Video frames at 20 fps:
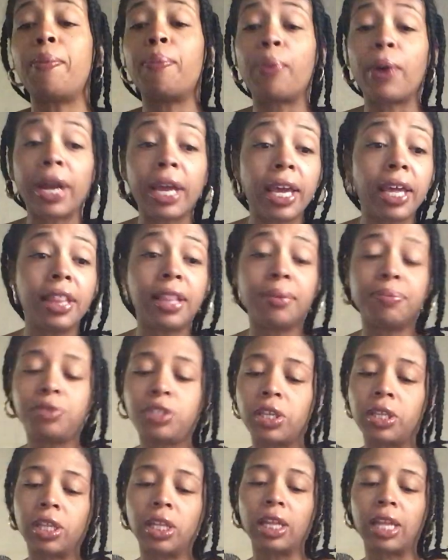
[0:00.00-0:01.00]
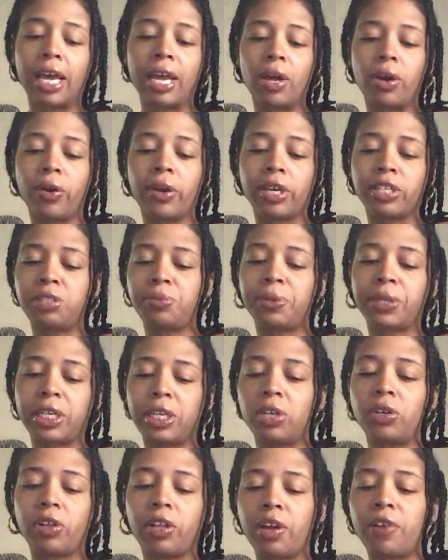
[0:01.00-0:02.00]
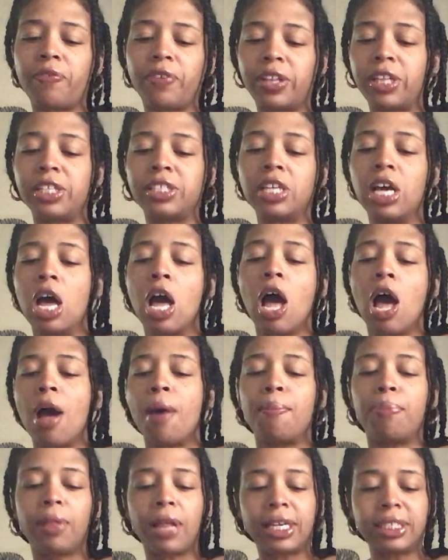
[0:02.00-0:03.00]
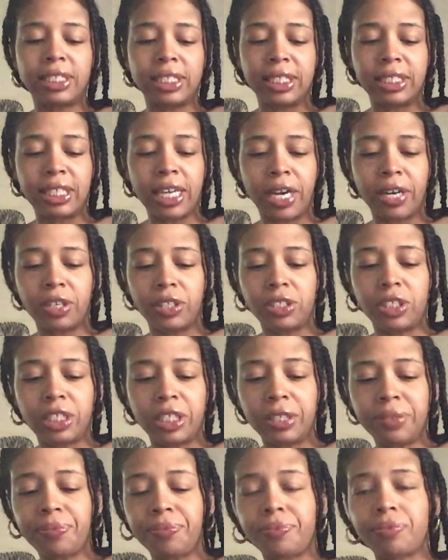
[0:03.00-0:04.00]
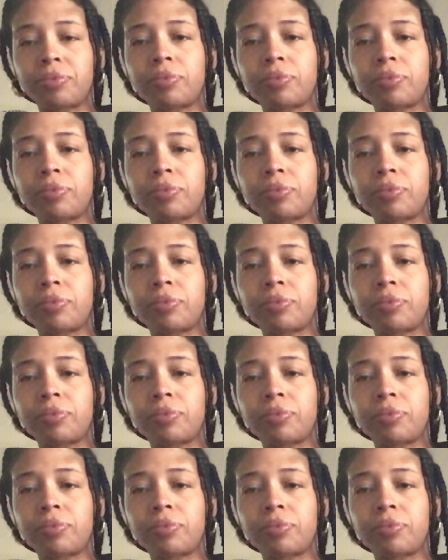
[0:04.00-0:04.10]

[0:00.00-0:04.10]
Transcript: bringing them to the light. Okay. Spirit, can you clarify this blessings energy?